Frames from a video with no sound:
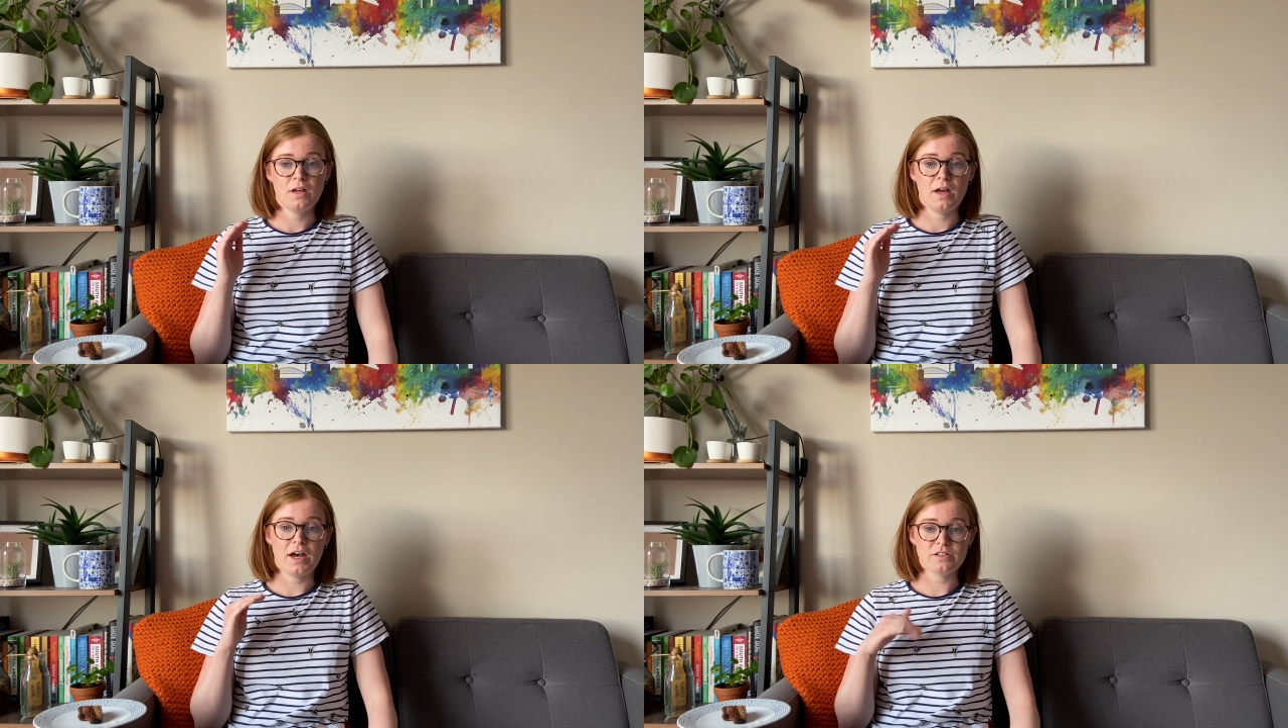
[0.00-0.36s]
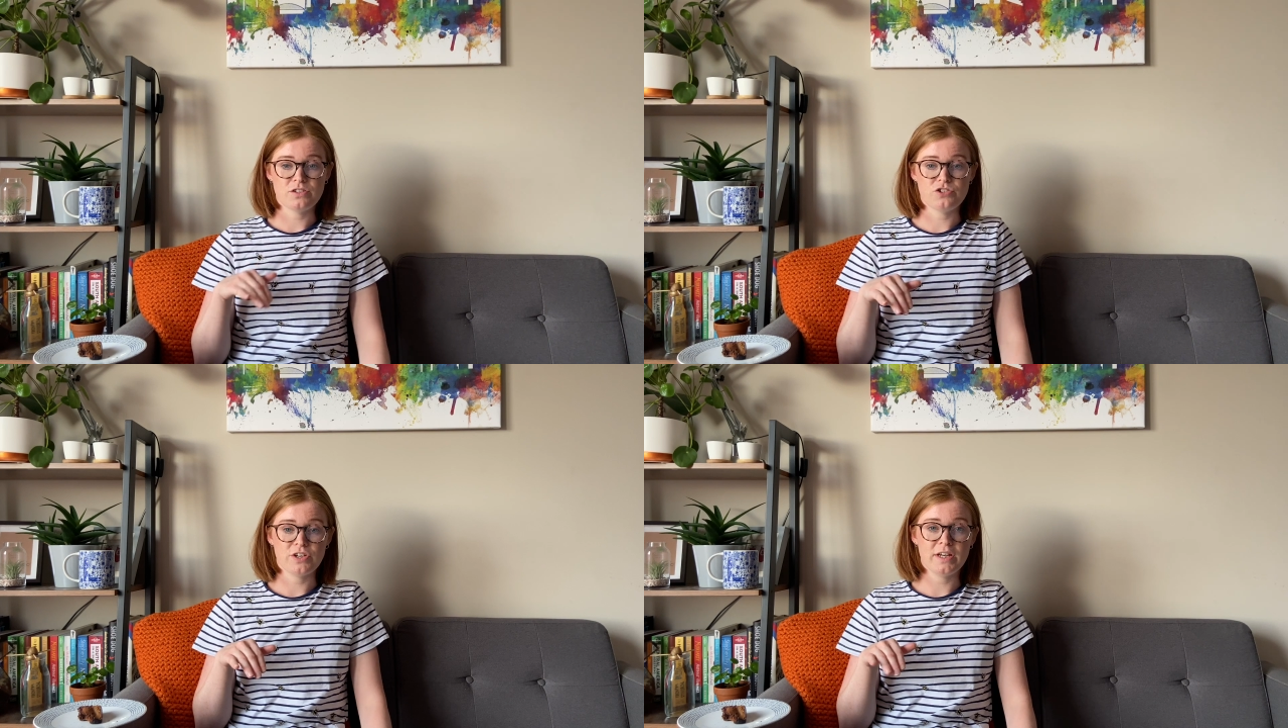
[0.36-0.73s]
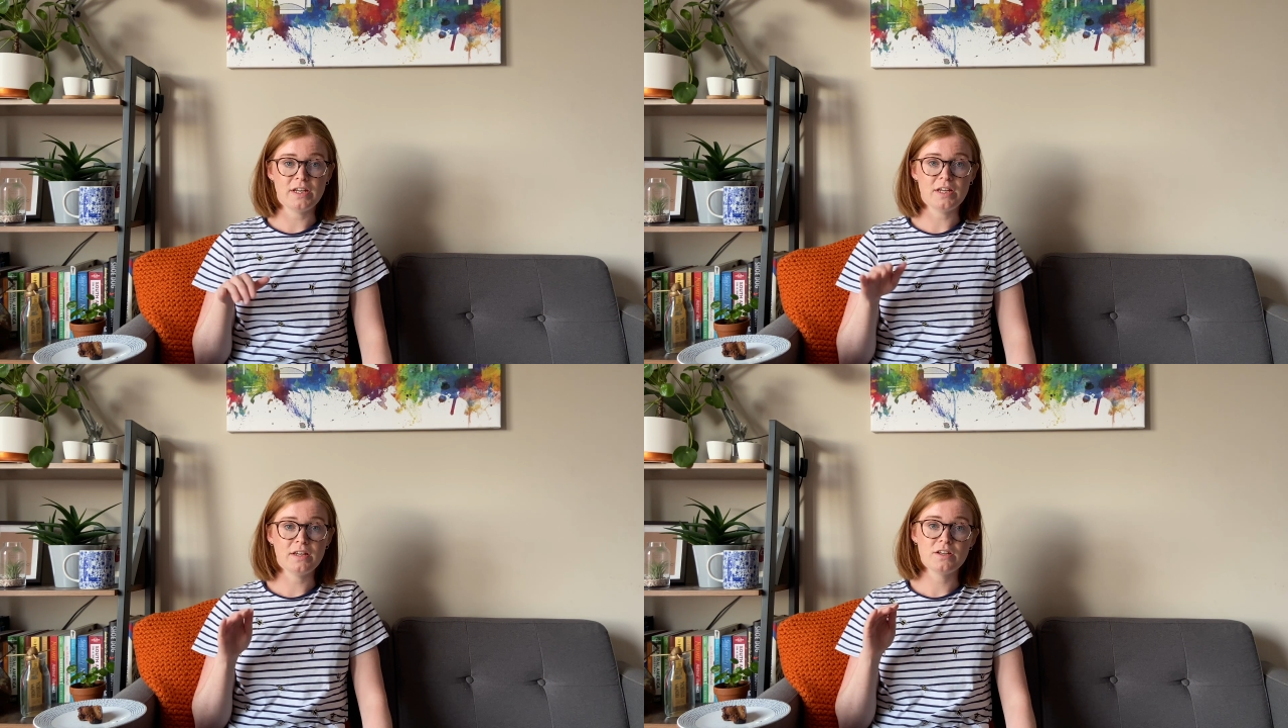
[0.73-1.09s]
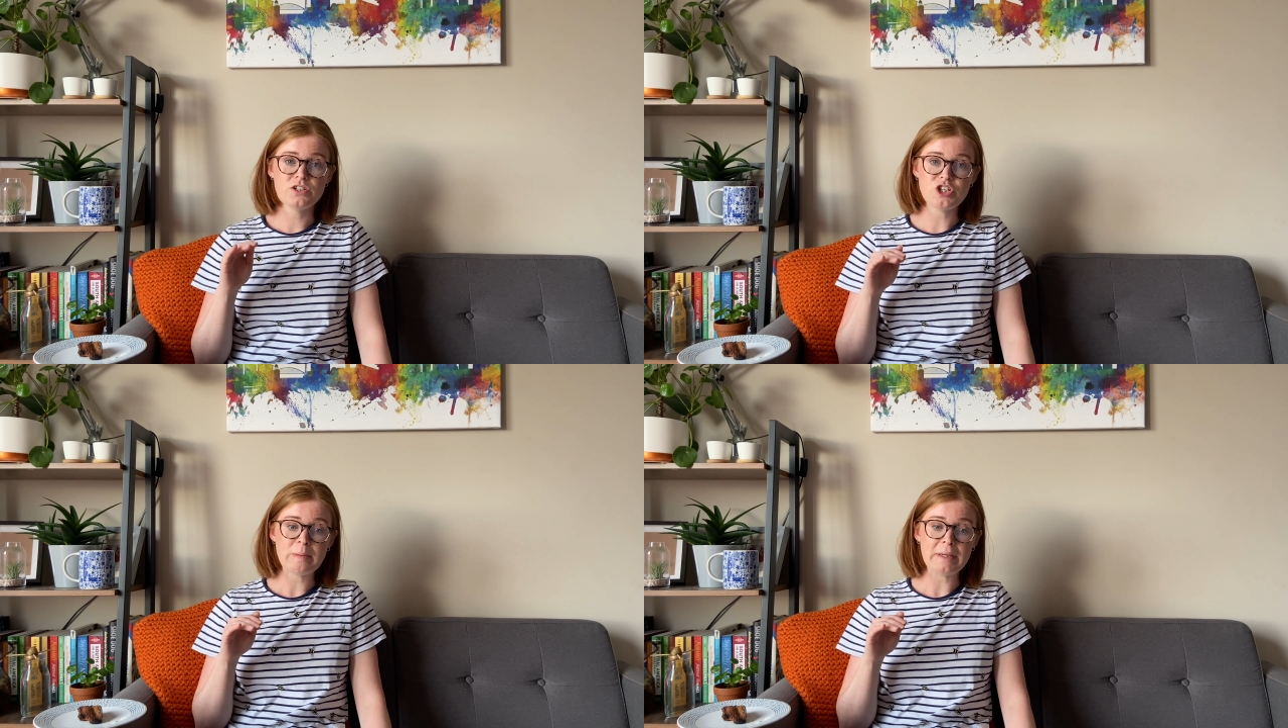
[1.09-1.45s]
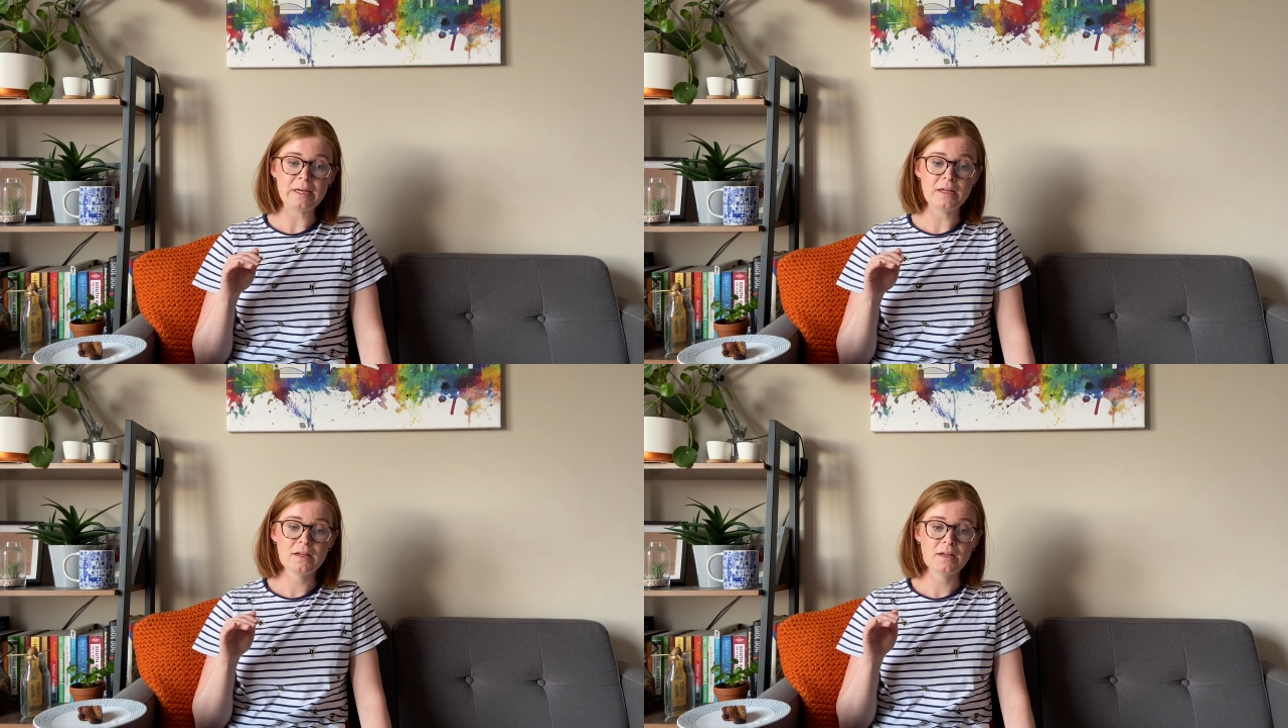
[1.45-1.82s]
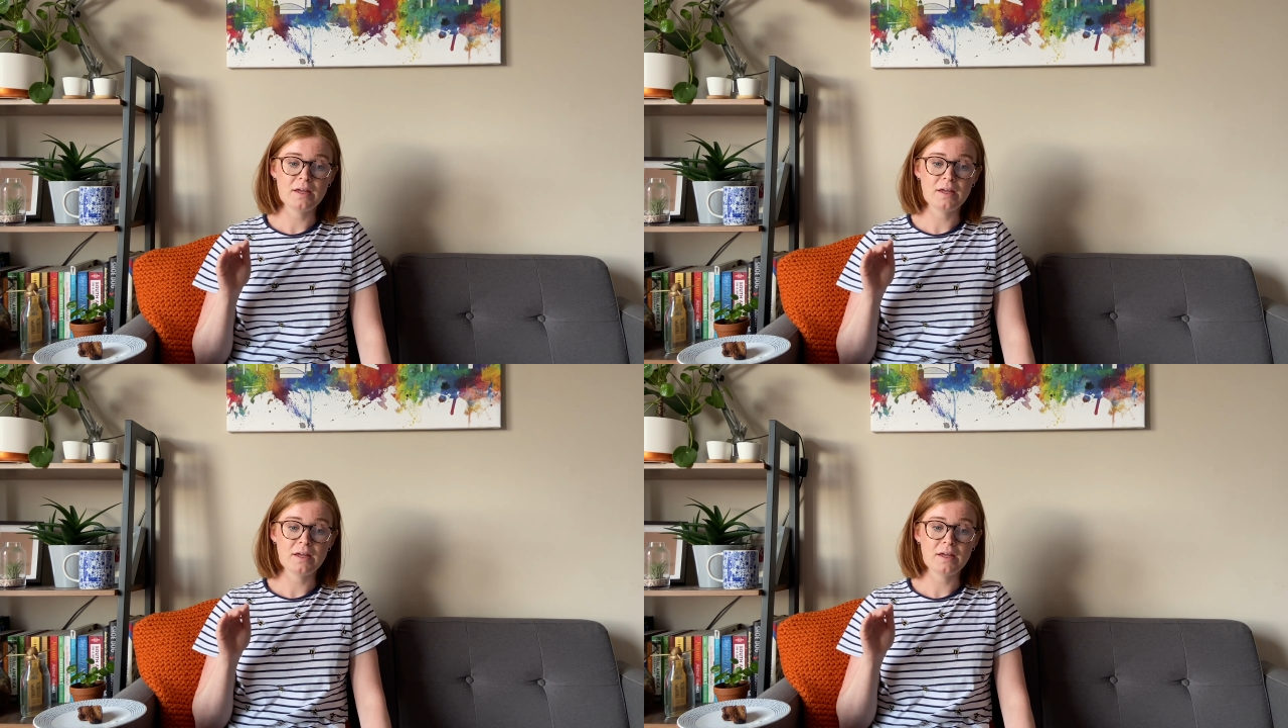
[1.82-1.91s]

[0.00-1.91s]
as a trainee GP